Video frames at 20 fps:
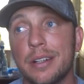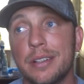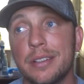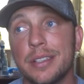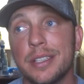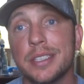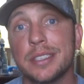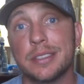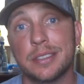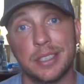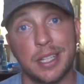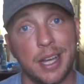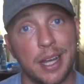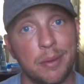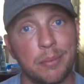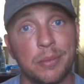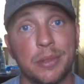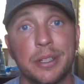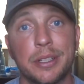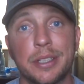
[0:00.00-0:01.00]
is
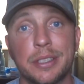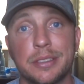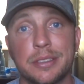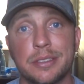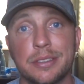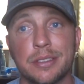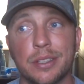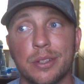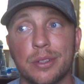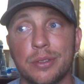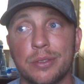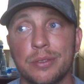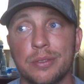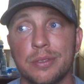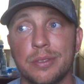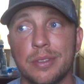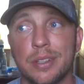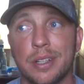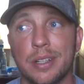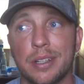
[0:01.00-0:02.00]
not much. So
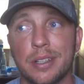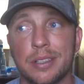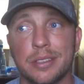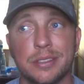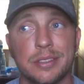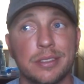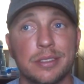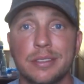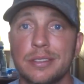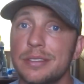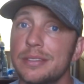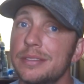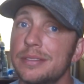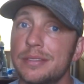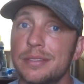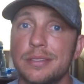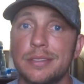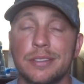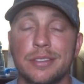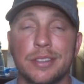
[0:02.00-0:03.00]
just
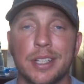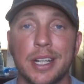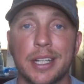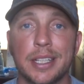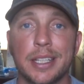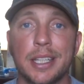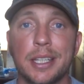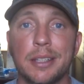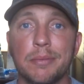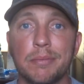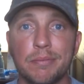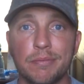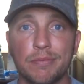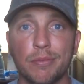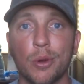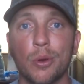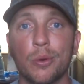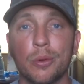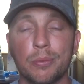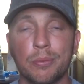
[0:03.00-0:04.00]
trying to keep
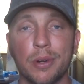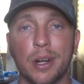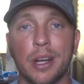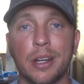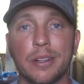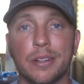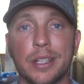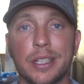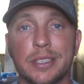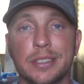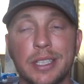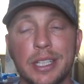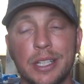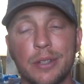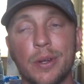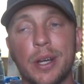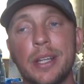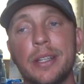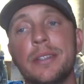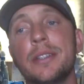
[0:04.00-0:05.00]
forward progress.
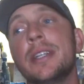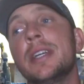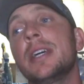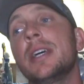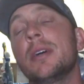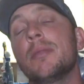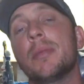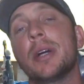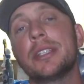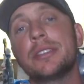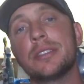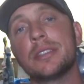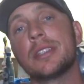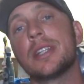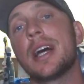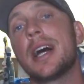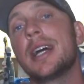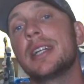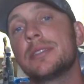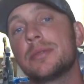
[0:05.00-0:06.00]
Anyway, make sure to
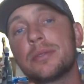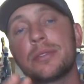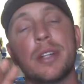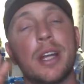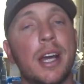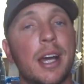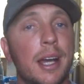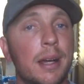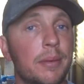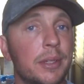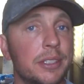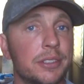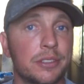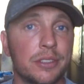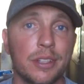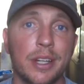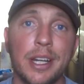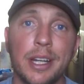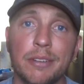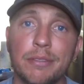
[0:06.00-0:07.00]
like, subscribe,
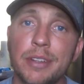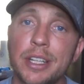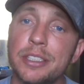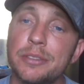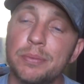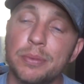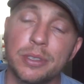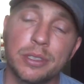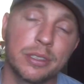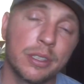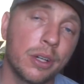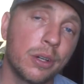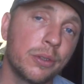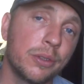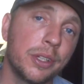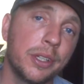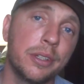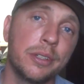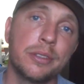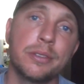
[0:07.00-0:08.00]
Instagram, Facebook, the whole
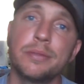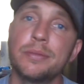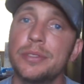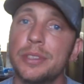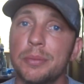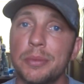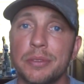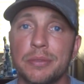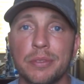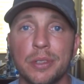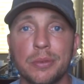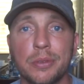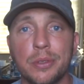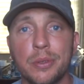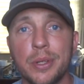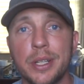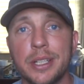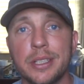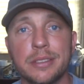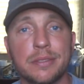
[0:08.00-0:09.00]
deal. Send me a friend
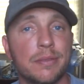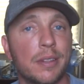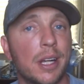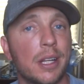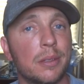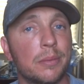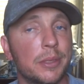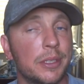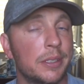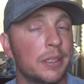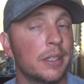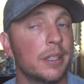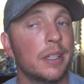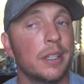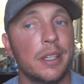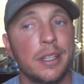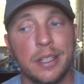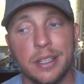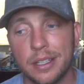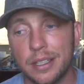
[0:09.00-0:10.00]
request, follow me,
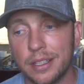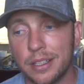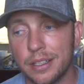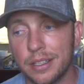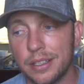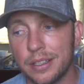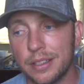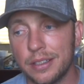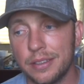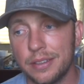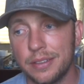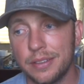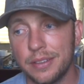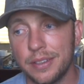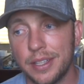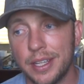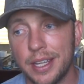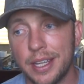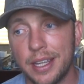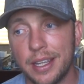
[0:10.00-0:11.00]

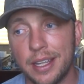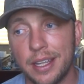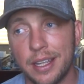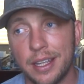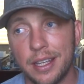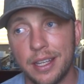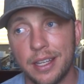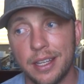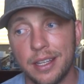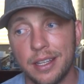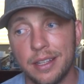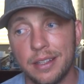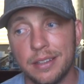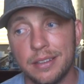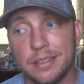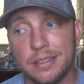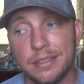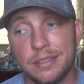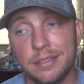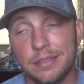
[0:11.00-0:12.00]

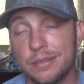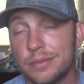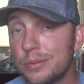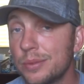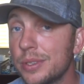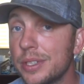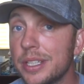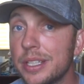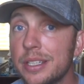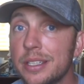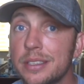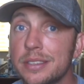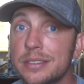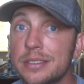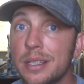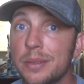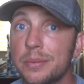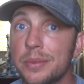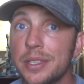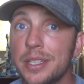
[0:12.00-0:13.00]
and we'll get into
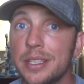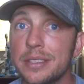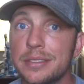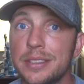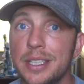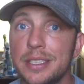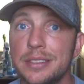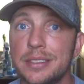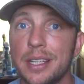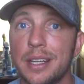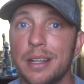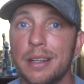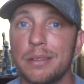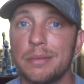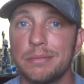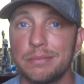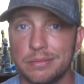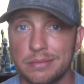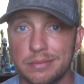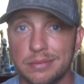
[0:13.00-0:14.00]
something else next time.
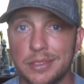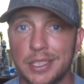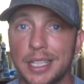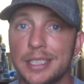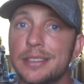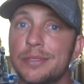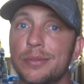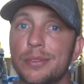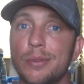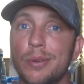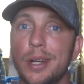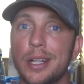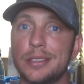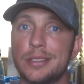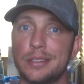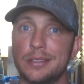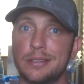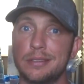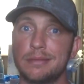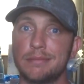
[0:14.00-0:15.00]
Thanks for
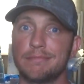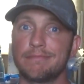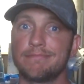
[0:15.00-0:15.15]
watching.